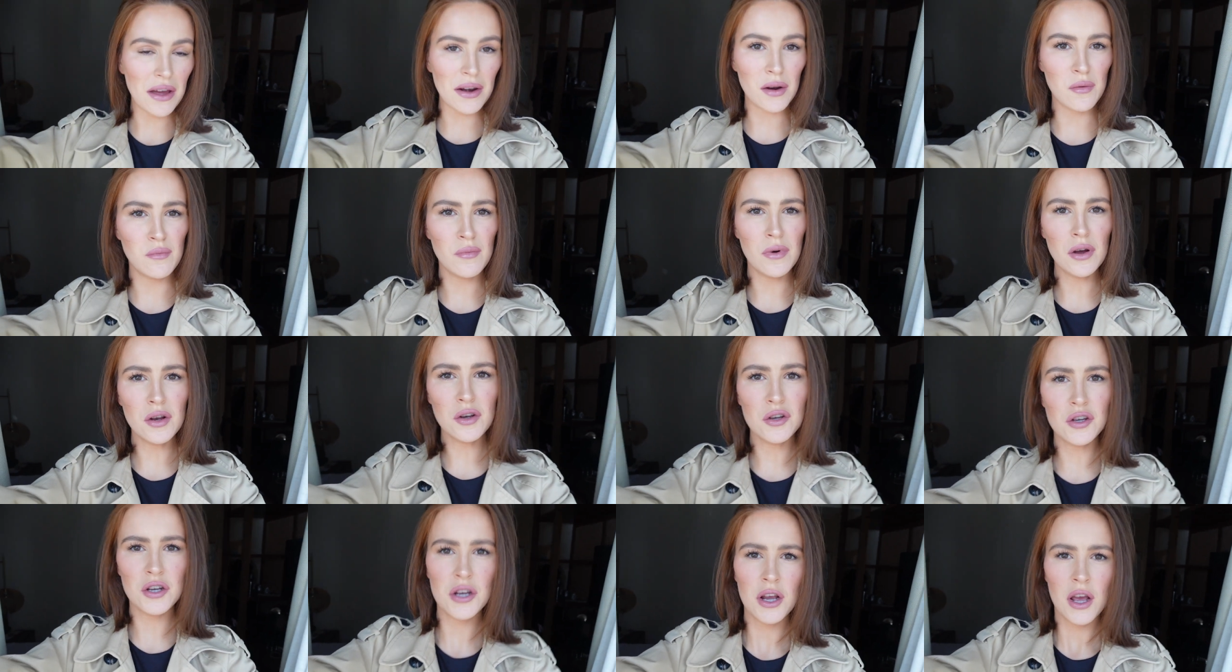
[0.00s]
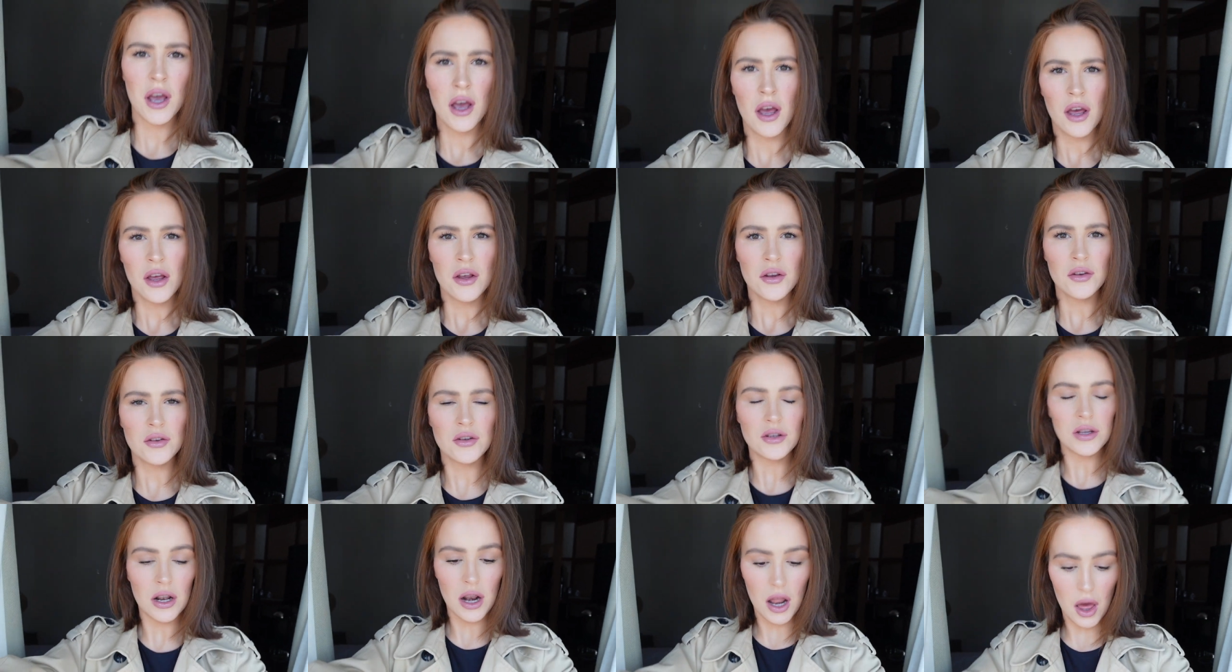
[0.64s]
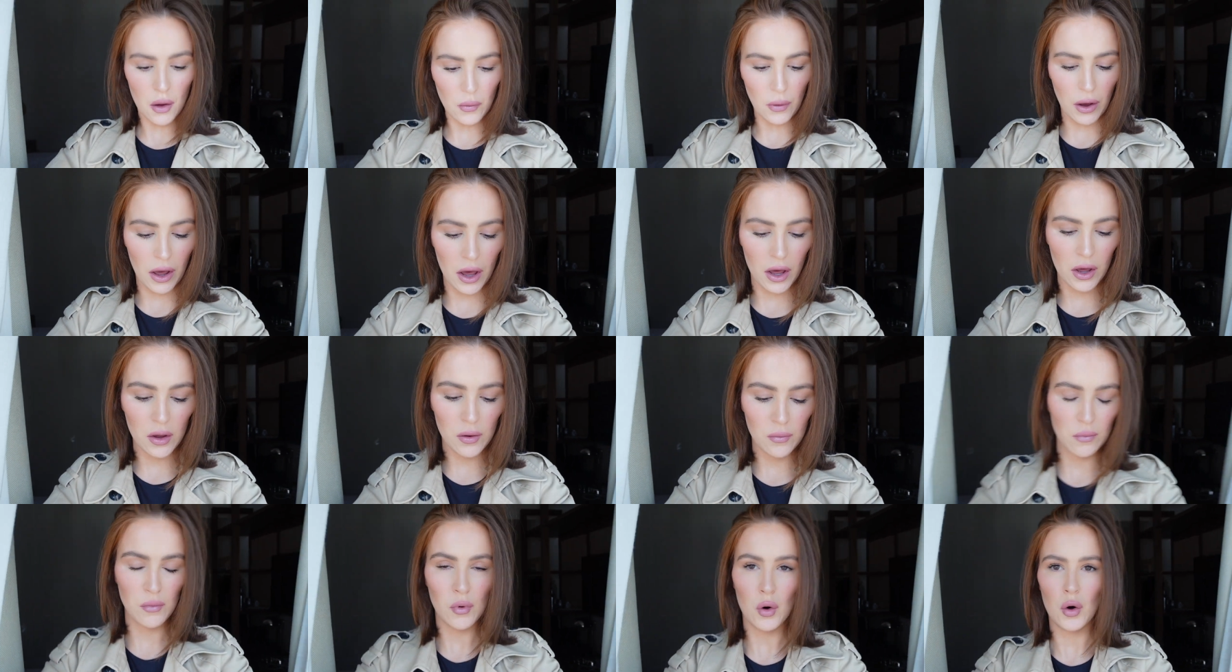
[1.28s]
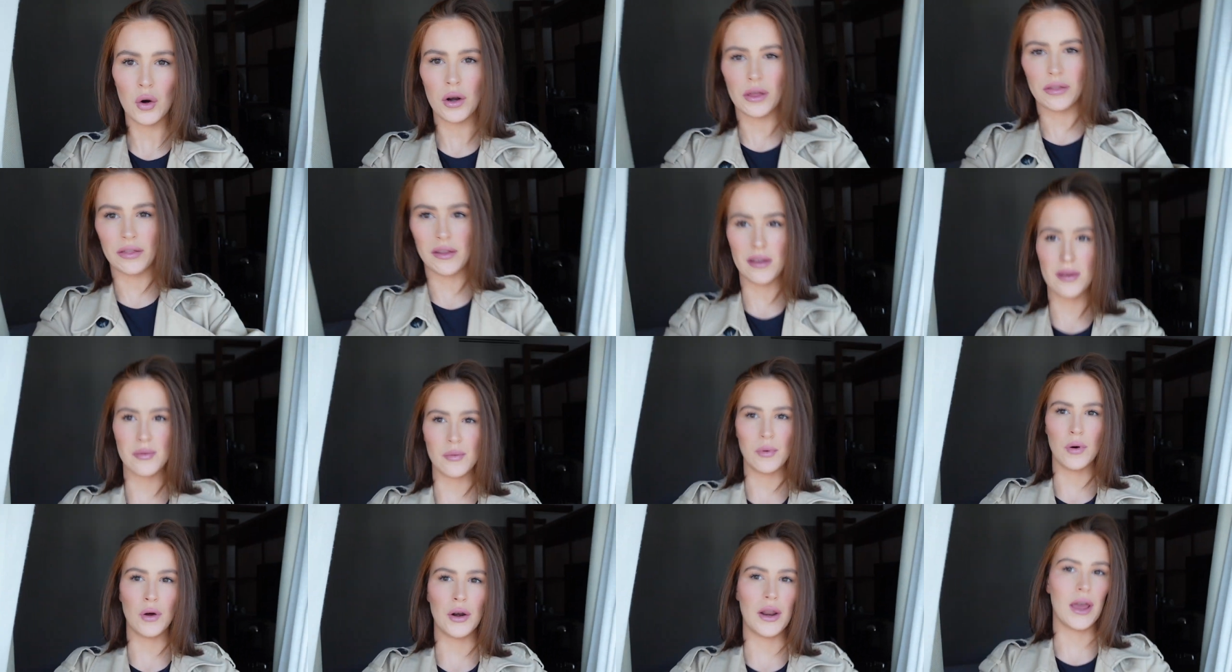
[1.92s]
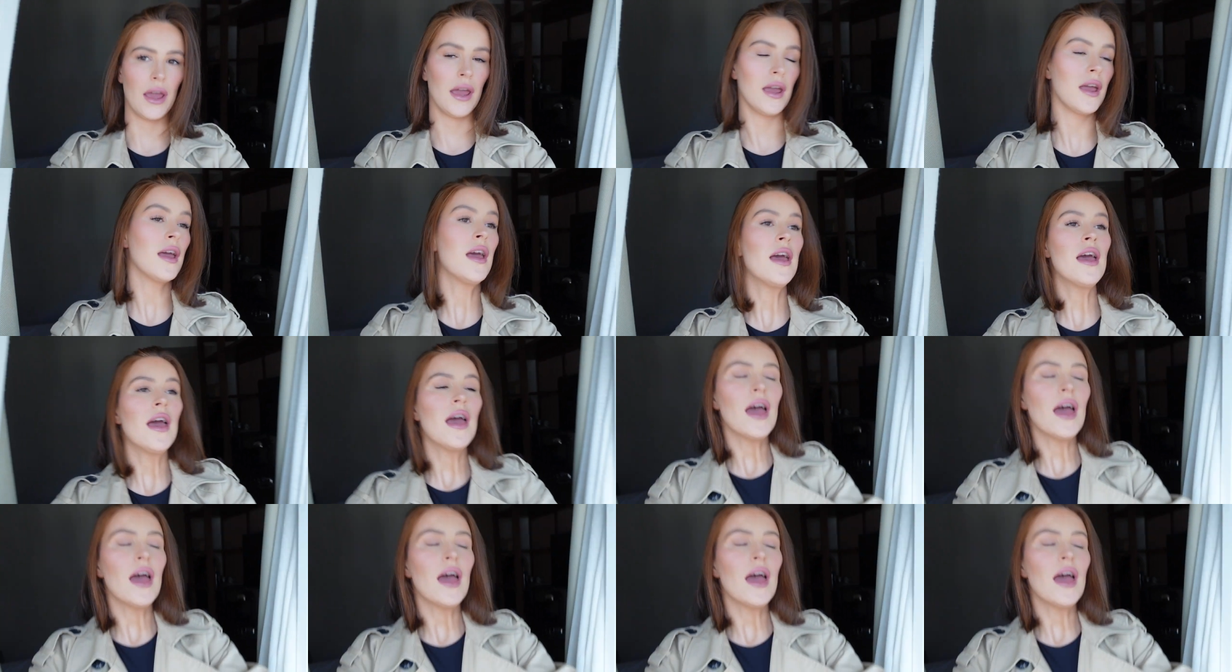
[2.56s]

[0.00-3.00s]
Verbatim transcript: had a much slower morning this morning.